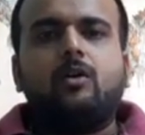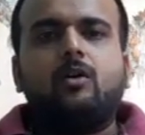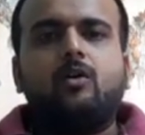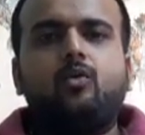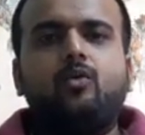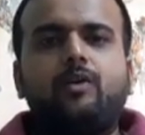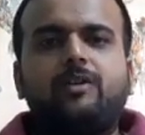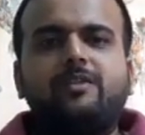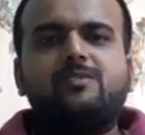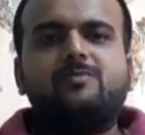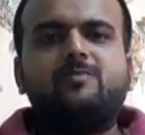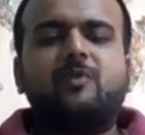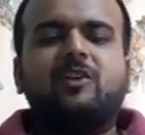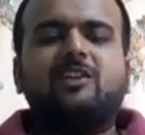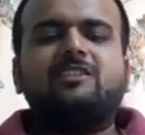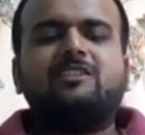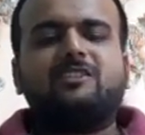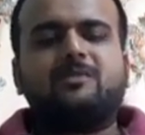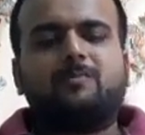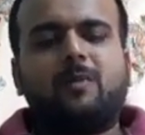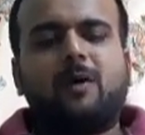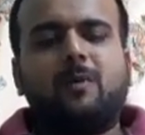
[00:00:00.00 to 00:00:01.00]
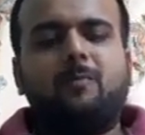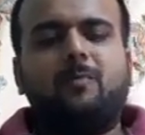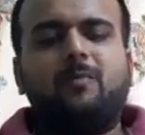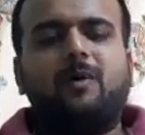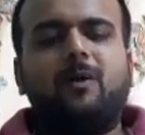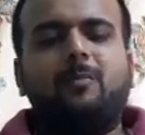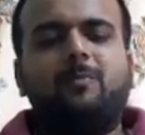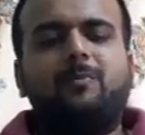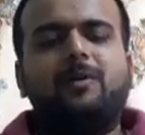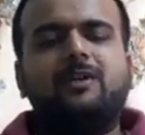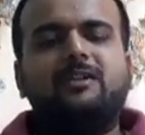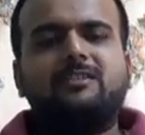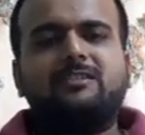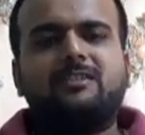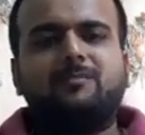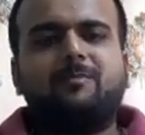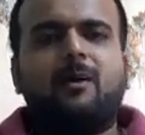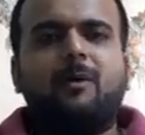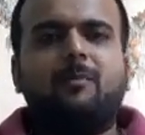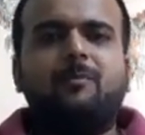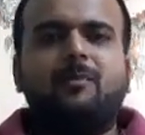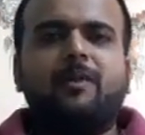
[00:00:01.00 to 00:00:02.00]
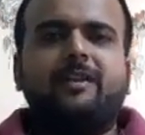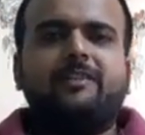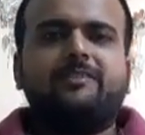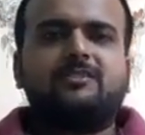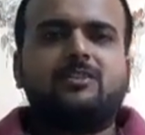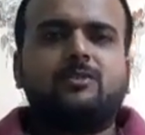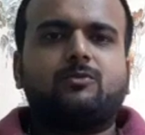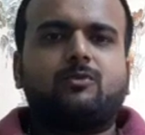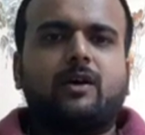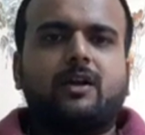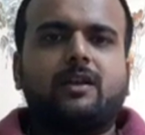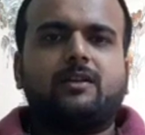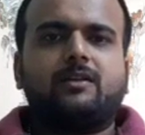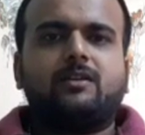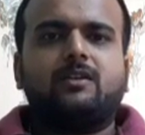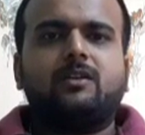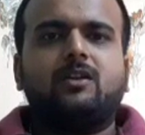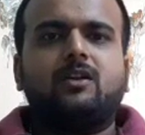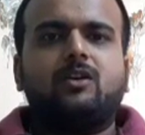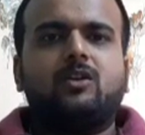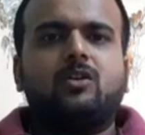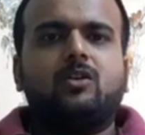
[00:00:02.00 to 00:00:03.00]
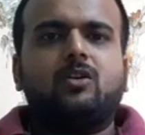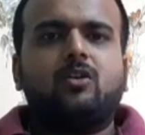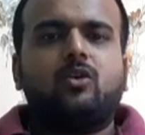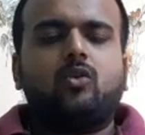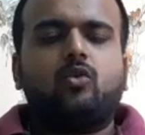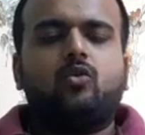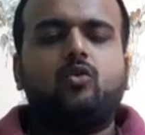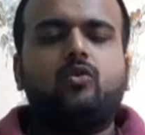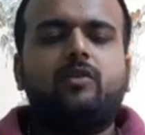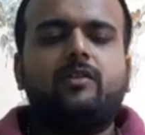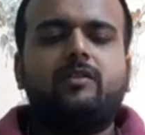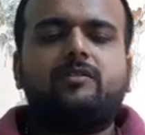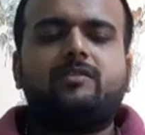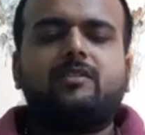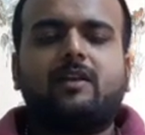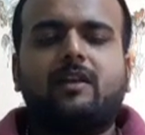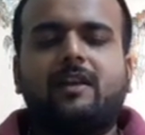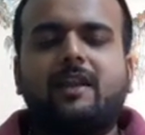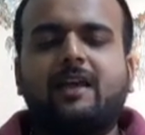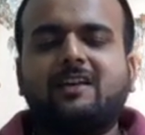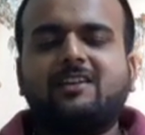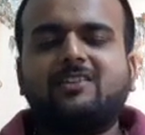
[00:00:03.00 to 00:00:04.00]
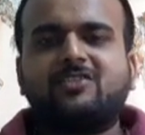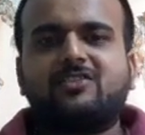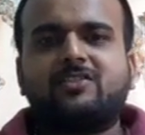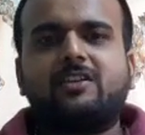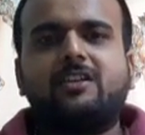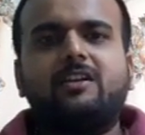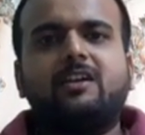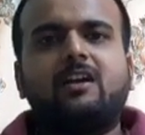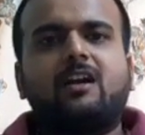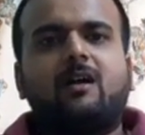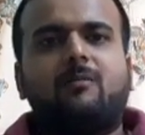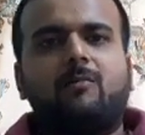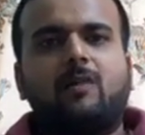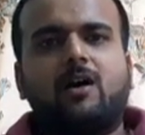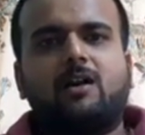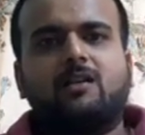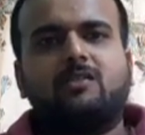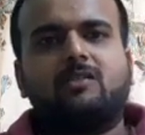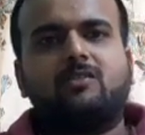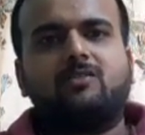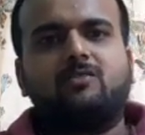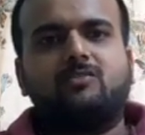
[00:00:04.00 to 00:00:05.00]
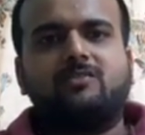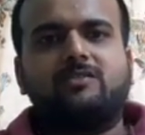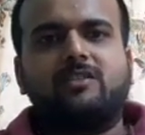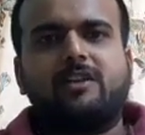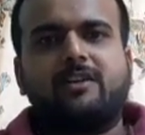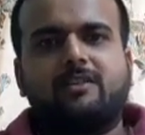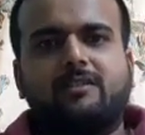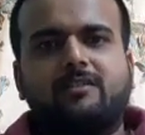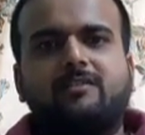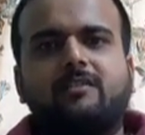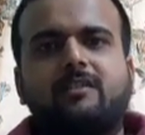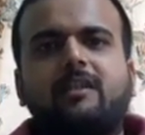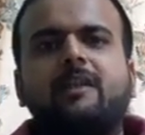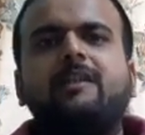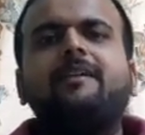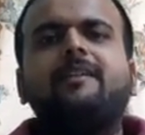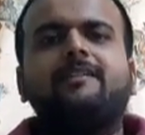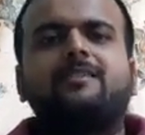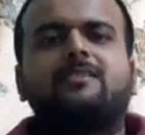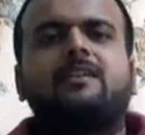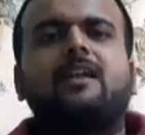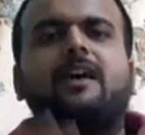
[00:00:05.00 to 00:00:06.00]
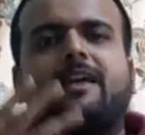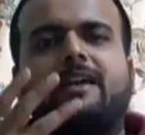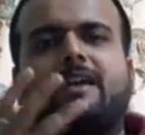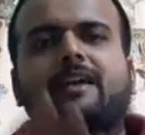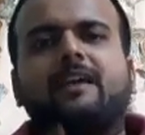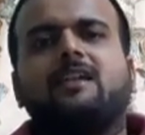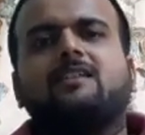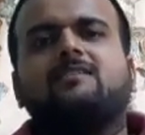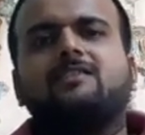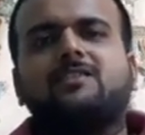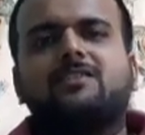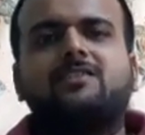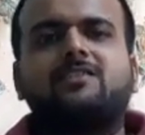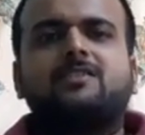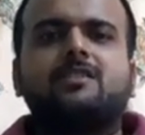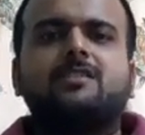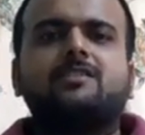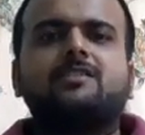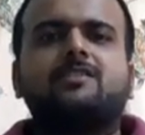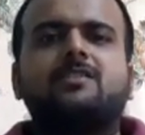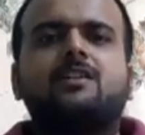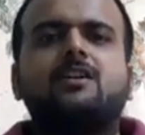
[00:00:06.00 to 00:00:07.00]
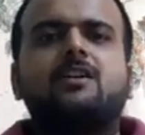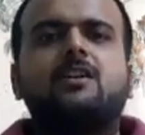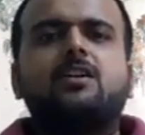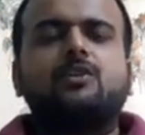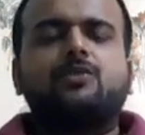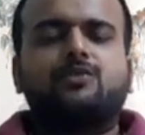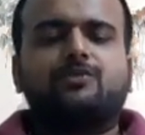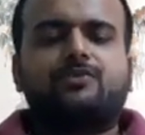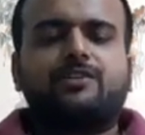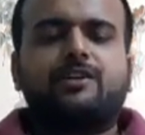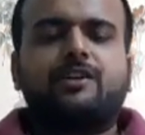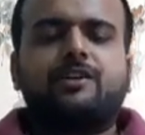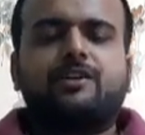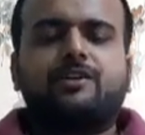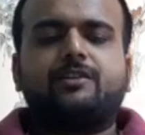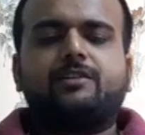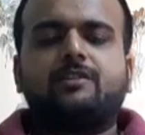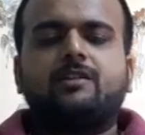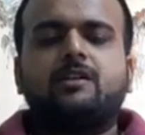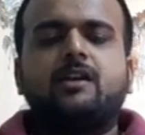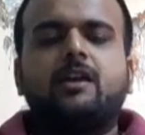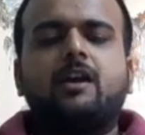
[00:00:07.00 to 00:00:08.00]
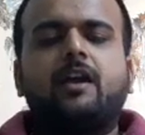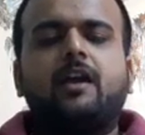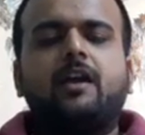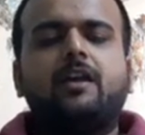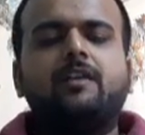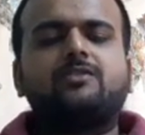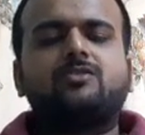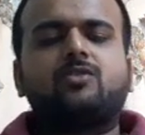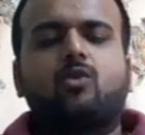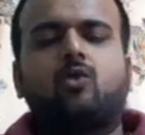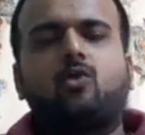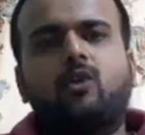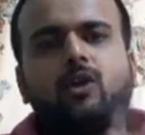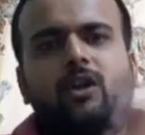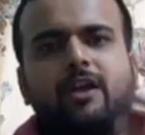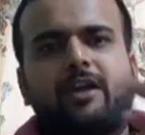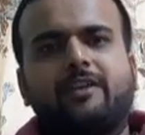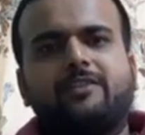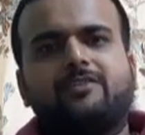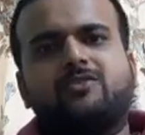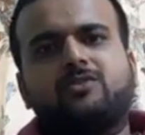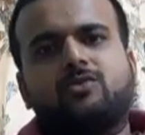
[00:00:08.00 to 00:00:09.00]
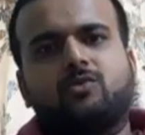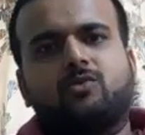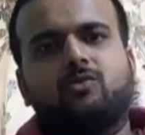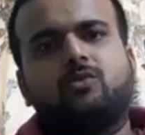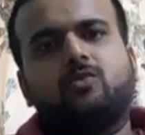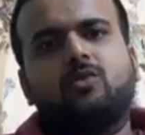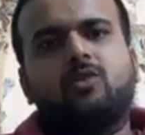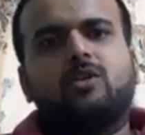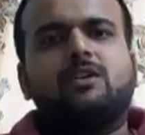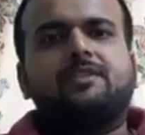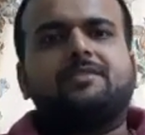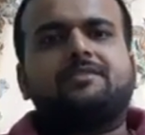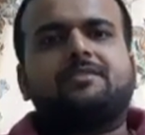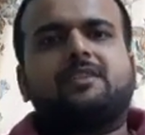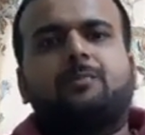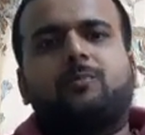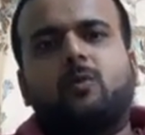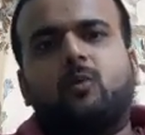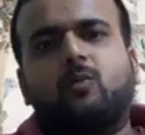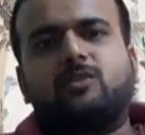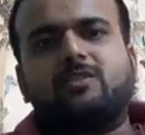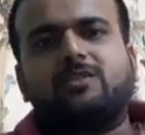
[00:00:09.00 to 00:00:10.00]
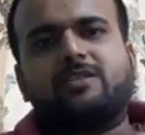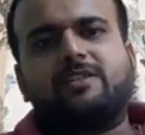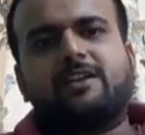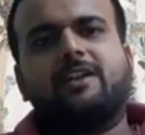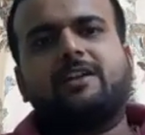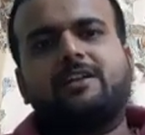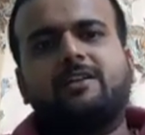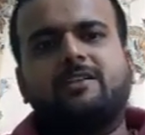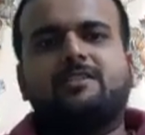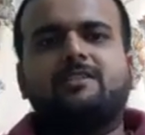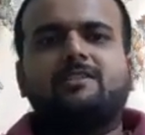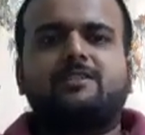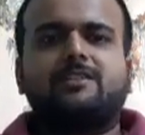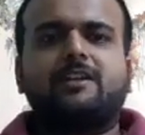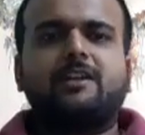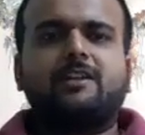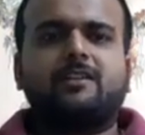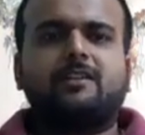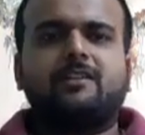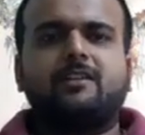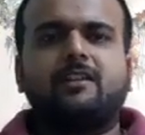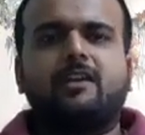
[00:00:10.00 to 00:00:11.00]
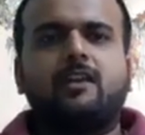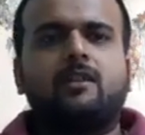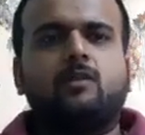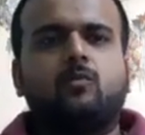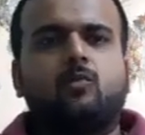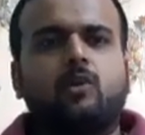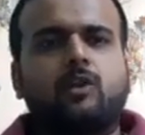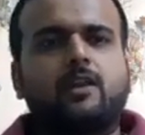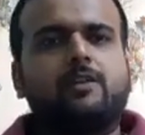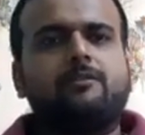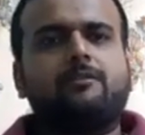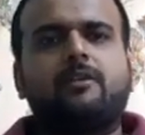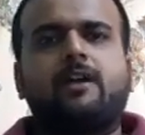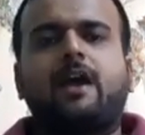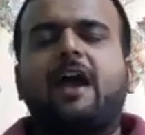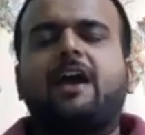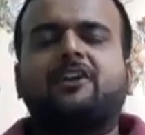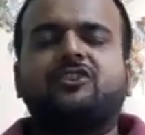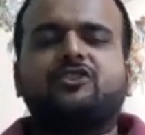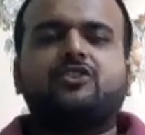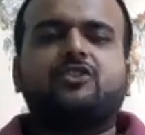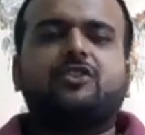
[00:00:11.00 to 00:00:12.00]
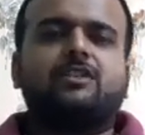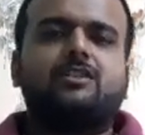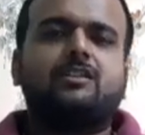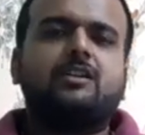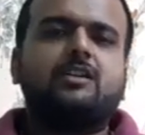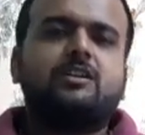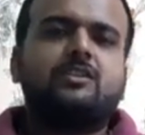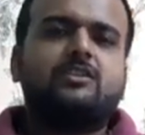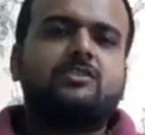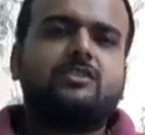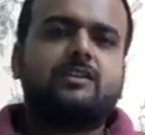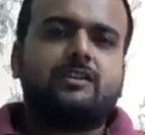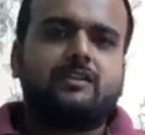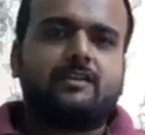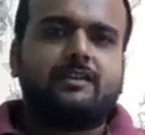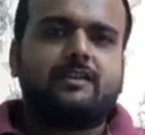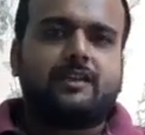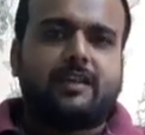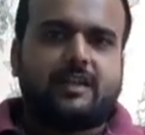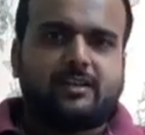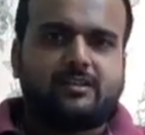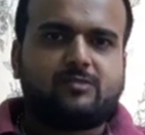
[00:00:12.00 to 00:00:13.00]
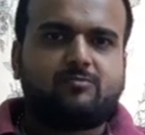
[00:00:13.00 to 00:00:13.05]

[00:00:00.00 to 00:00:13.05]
Who is Beelzebub? Beelzebub is the one who is next in command to Satan. He is like an assistant to Satan. His role is to support Satan in whatever action Satan